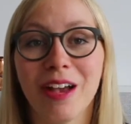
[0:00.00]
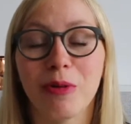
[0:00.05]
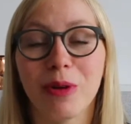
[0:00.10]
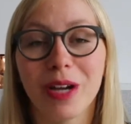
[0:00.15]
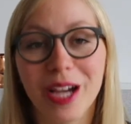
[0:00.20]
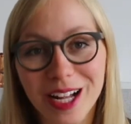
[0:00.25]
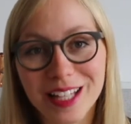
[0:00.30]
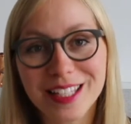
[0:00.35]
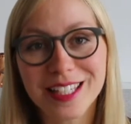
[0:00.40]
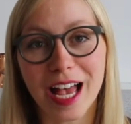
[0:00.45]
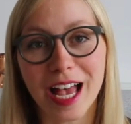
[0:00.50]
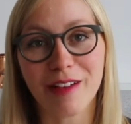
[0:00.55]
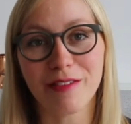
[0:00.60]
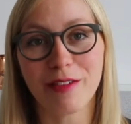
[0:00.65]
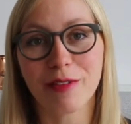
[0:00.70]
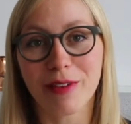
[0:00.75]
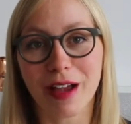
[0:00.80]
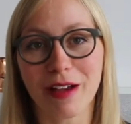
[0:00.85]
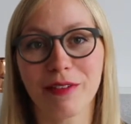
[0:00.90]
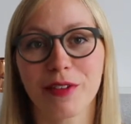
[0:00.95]
we also
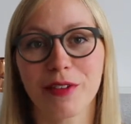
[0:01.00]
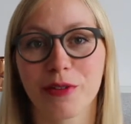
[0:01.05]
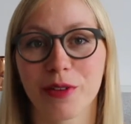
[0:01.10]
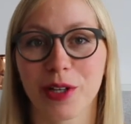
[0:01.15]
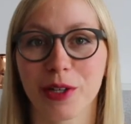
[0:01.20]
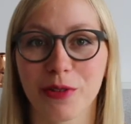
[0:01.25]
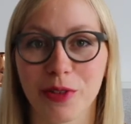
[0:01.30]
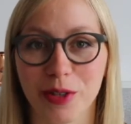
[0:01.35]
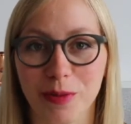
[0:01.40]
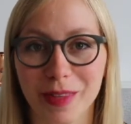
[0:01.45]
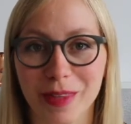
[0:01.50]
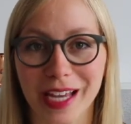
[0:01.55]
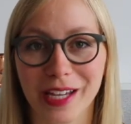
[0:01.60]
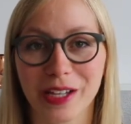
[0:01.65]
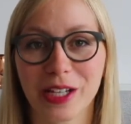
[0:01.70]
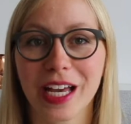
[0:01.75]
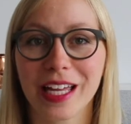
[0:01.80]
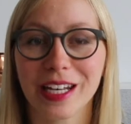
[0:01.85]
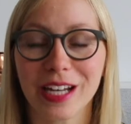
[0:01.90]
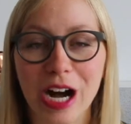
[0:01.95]
have a Reverie group that
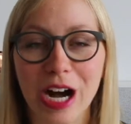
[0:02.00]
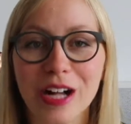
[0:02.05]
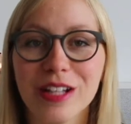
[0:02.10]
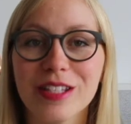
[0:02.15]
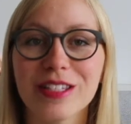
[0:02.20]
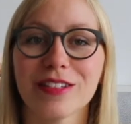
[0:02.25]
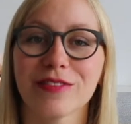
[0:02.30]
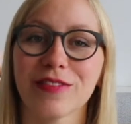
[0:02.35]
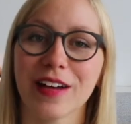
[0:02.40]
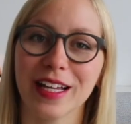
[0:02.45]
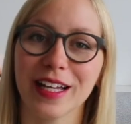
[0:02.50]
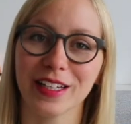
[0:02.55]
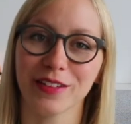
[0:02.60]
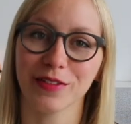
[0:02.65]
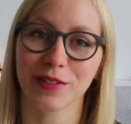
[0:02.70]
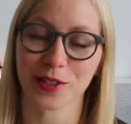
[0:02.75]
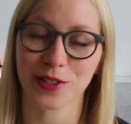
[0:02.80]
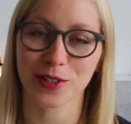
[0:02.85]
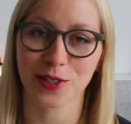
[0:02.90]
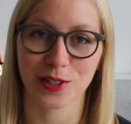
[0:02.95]
you can also find if
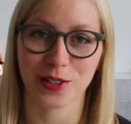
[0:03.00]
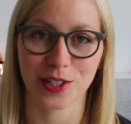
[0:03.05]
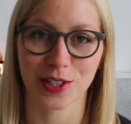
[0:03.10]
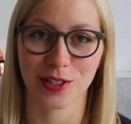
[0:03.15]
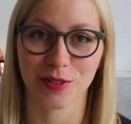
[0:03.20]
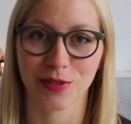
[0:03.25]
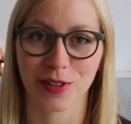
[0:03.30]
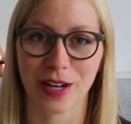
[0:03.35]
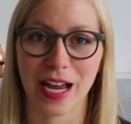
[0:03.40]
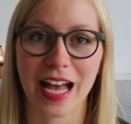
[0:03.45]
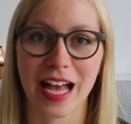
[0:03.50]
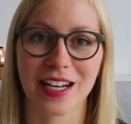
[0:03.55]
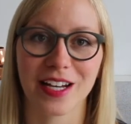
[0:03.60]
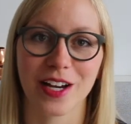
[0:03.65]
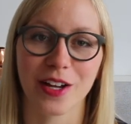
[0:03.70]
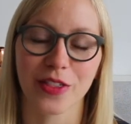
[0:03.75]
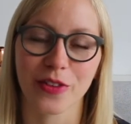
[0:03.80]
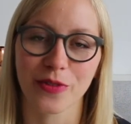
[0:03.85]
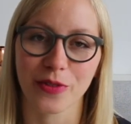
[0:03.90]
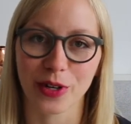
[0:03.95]
you're searching for Hannah
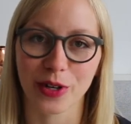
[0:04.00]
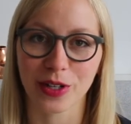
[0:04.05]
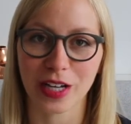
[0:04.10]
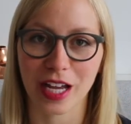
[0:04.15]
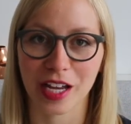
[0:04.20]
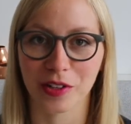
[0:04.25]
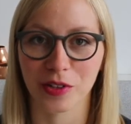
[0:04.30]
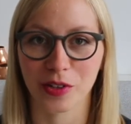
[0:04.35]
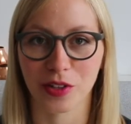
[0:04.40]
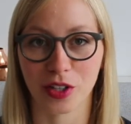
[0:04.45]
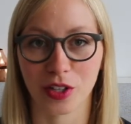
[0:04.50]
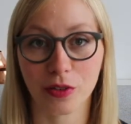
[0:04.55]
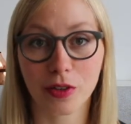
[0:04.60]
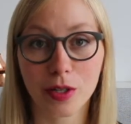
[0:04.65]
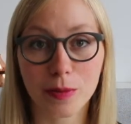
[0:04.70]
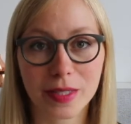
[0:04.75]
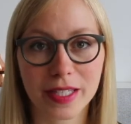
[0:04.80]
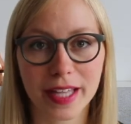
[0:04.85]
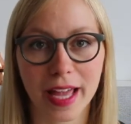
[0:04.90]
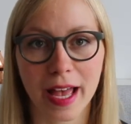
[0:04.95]
on the Road under the
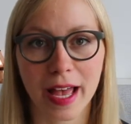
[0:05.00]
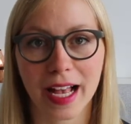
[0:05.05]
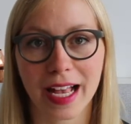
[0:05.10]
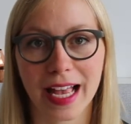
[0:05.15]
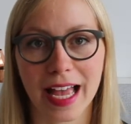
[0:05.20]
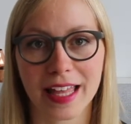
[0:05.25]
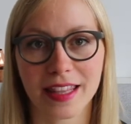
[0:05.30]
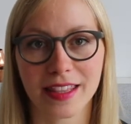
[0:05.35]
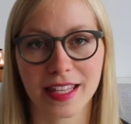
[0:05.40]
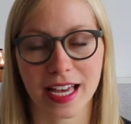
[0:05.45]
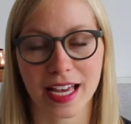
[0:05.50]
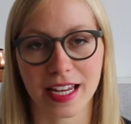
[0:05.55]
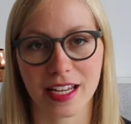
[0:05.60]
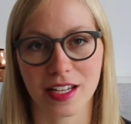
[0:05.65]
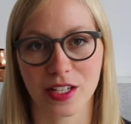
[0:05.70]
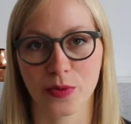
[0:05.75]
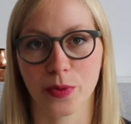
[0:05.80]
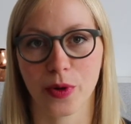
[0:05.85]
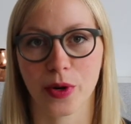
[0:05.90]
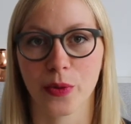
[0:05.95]
groups tag, and that
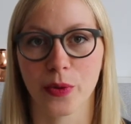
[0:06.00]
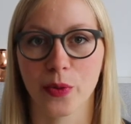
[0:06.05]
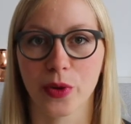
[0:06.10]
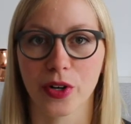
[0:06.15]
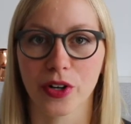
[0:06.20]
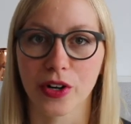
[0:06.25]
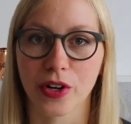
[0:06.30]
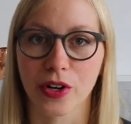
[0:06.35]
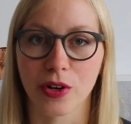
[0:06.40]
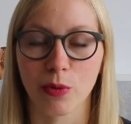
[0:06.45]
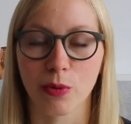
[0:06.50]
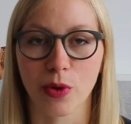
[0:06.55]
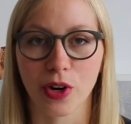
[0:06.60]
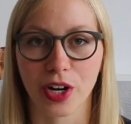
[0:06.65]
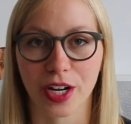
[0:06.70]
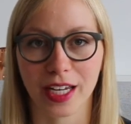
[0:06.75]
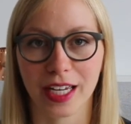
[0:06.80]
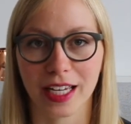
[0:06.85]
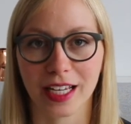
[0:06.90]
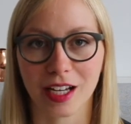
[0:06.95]
is where we're
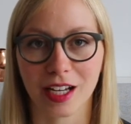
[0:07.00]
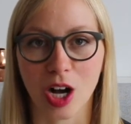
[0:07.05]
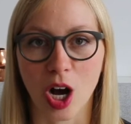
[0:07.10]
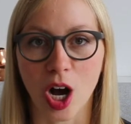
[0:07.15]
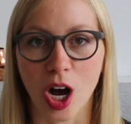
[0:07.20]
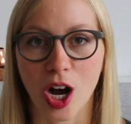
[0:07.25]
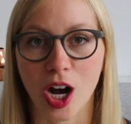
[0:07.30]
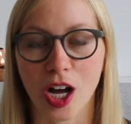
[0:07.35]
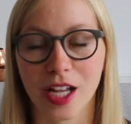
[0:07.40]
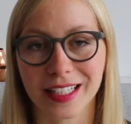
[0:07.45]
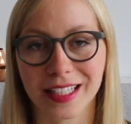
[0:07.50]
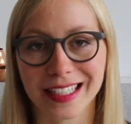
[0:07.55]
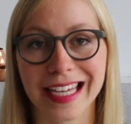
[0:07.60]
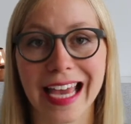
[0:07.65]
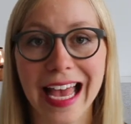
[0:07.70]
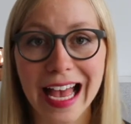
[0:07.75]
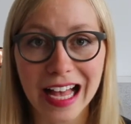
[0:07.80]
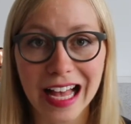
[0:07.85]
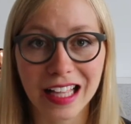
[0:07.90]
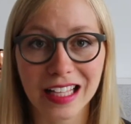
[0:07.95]
working on
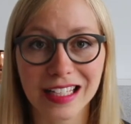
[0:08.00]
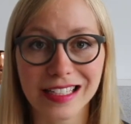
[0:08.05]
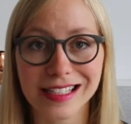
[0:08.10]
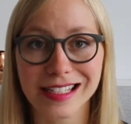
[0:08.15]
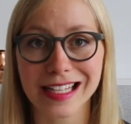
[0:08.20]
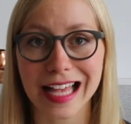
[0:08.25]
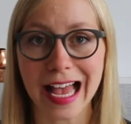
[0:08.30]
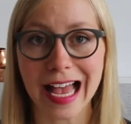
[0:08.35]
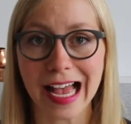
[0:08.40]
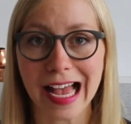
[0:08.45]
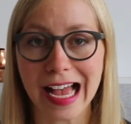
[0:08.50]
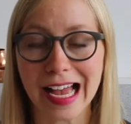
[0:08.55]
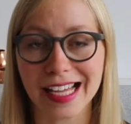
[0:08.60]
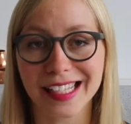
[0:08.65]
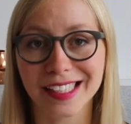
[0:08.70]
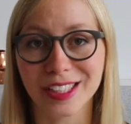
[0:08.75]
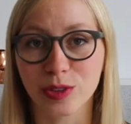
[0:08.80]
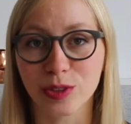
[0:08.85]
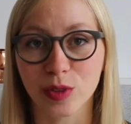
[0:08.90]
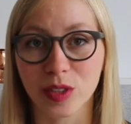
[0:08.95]
Celts
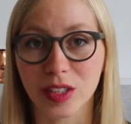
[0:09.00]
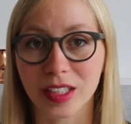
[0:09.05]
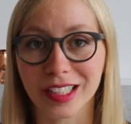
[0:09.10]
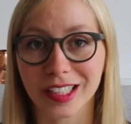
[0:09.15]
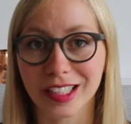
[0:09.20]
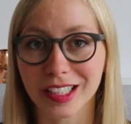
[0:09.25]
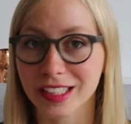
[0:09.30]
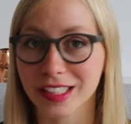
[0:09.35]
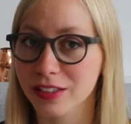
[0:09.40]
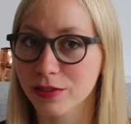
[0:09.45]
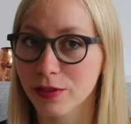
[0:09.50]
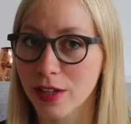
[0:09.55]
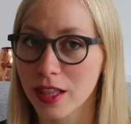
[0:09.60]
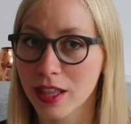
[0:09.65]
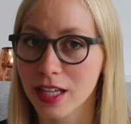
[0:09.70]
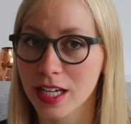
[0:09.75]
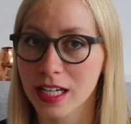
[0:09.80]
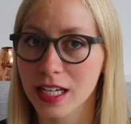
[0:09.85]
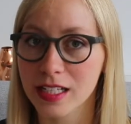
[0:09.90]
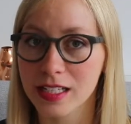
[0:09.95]
and doing lots of fun
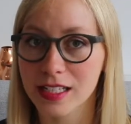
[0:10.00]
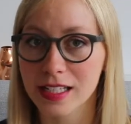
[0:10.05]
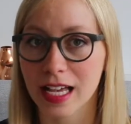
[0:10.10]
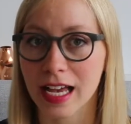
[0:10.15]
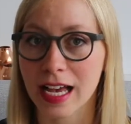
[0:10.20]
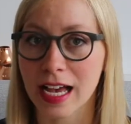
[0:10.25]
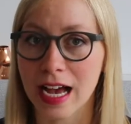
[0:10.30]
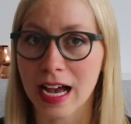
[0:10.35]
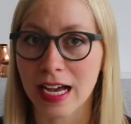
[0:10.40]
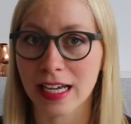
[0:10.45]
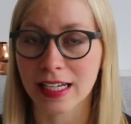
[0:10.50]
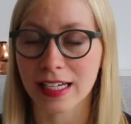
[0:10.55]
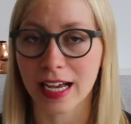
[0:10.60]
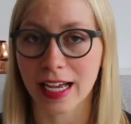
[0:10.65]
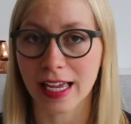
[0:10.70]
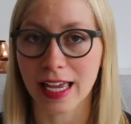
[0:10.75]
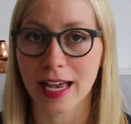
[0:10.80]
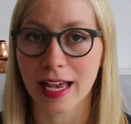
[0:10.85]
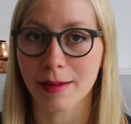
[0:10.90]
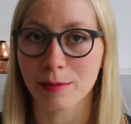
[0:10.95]
things, and
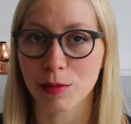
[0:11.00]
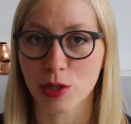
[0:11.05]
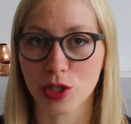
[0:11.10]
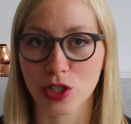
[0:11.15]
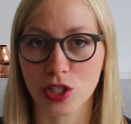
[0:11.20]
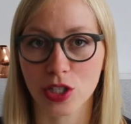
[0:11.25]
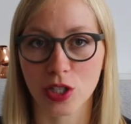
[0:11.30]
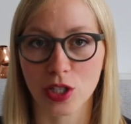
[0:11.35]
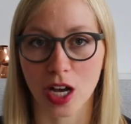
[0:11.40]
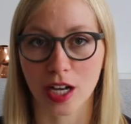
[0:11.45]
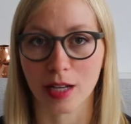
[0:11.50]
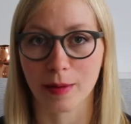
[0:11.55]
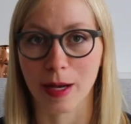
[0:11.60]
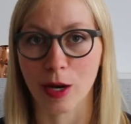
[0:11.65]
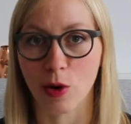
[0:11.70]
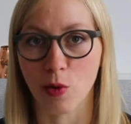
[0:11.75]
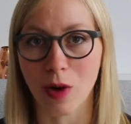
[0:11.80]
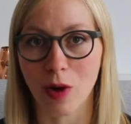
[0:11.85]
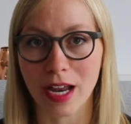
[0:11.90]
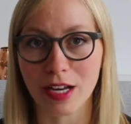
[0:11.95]
I am going to talk
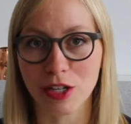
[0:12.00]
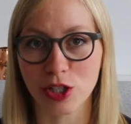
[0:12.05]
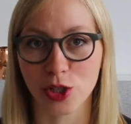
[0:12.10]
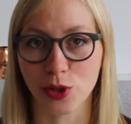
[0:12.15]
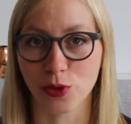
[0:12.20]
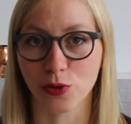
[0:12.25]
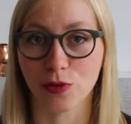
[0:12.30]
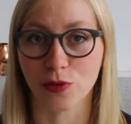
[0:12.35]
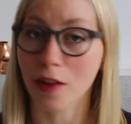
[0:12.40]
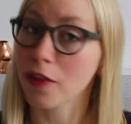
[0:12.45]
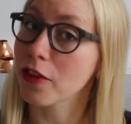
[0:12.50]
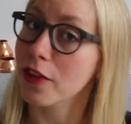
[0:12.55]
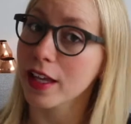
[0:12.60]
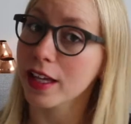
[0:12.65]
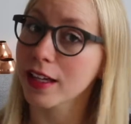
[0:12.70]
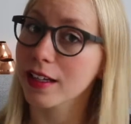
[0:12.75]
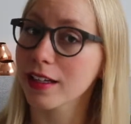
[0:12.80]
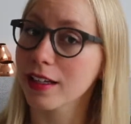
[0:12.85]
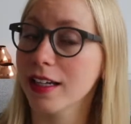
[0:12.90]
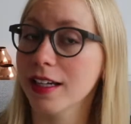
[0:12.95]
about one new fun
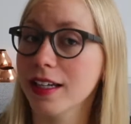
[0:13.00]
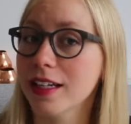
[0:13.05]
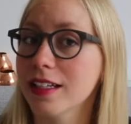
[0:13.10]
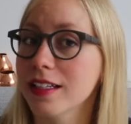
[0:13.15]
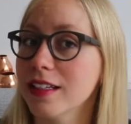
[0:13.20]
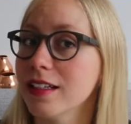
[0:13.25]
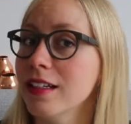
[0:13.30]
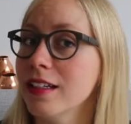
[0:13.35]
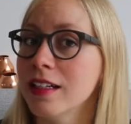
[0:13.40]
thing in